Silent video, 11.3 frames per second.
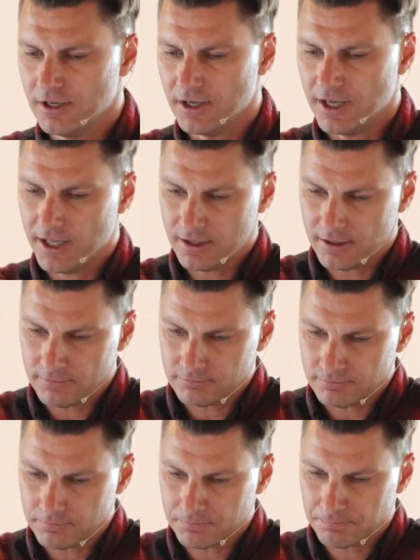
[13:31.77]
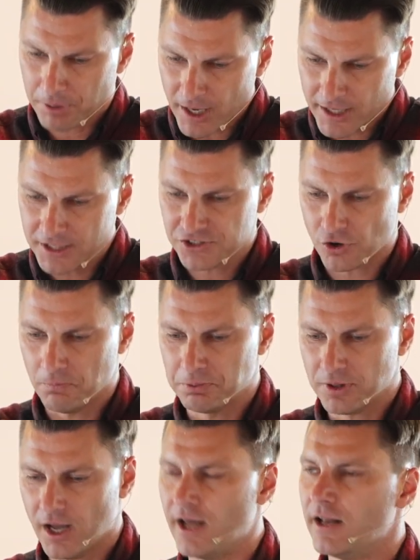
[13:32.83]
and by His own
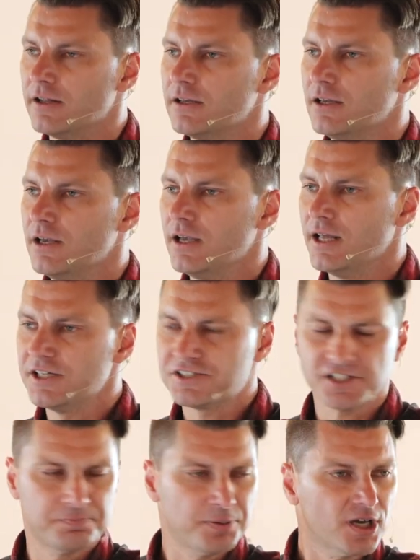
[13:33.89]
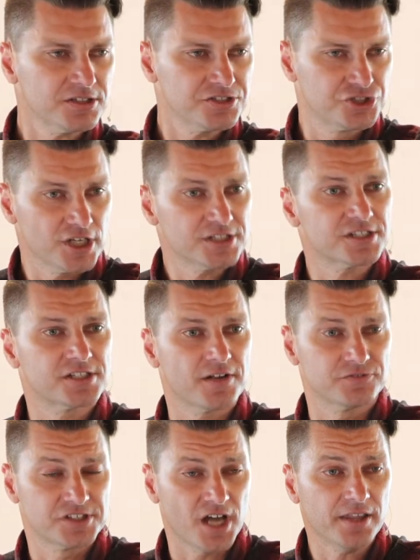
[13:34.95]
blood. And it says, because Jesus has
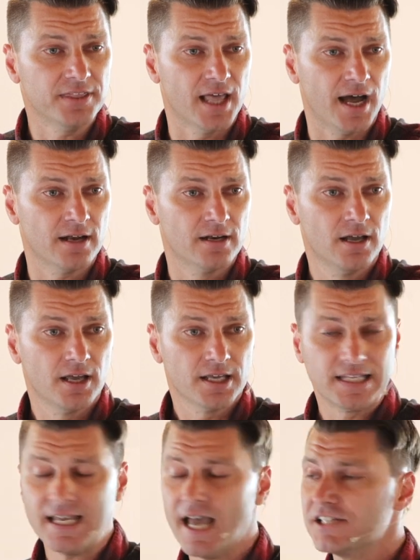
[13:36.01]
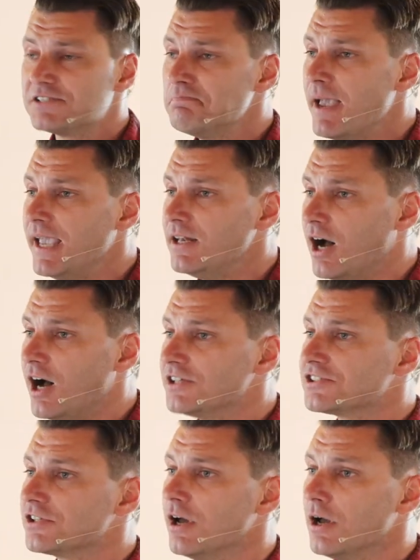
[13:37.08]
done that, He has made
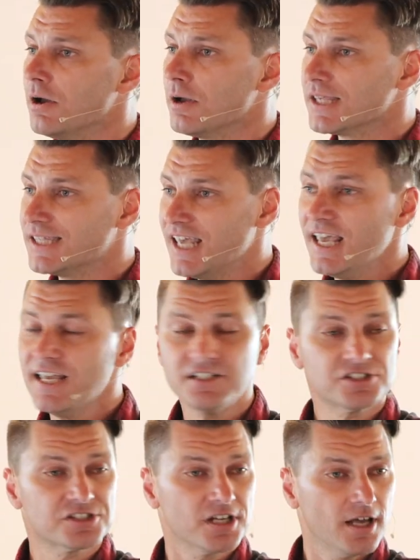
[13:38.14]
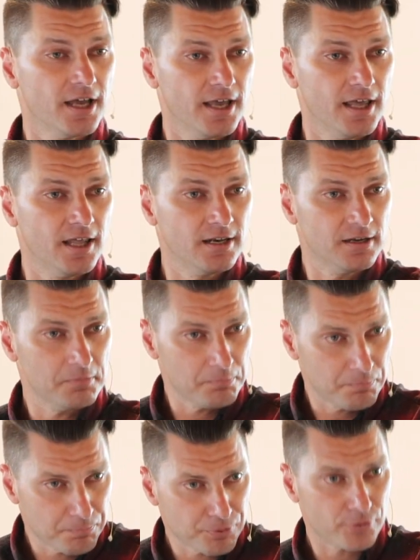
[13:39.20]
us kings and
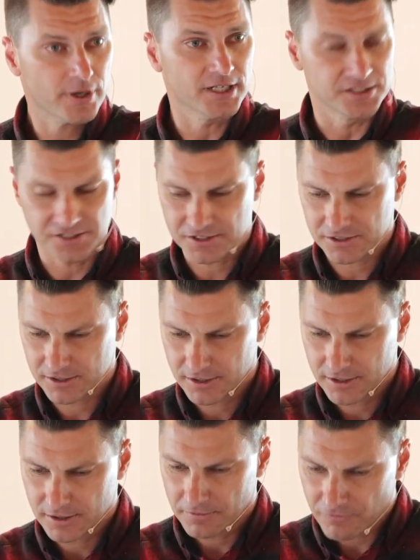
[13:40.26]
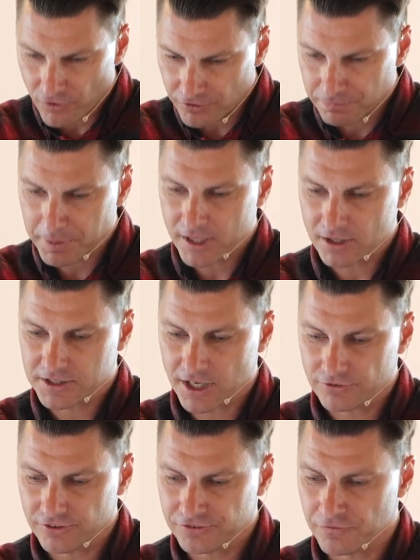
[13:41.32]
priests. First Peter
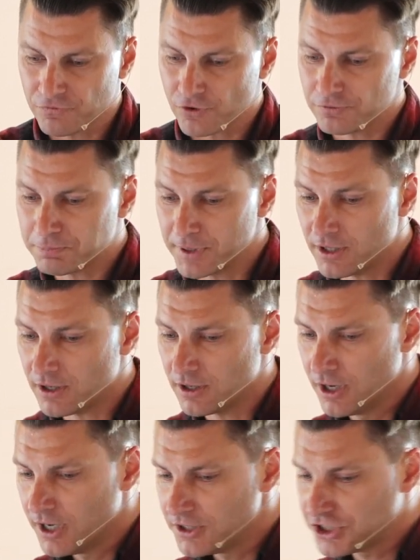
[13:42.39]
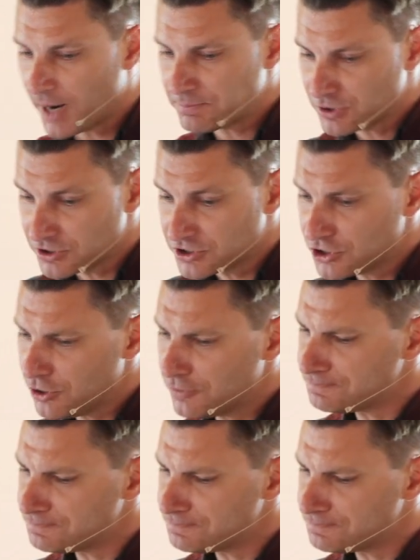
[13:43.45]
tells us in First Peter chapter 2